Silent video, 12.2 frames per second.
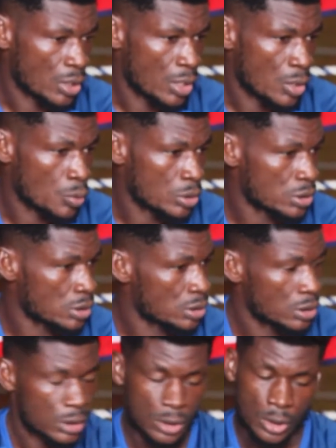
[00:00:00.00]
I was
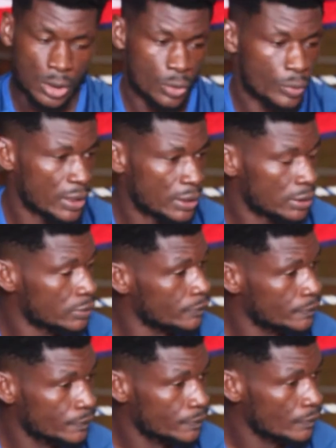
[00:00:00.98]
already
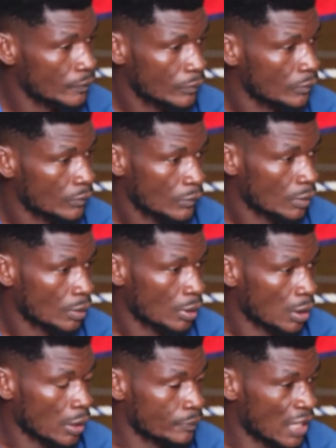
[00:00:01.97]

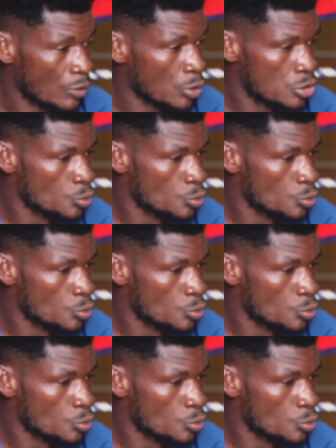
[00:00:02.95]
I was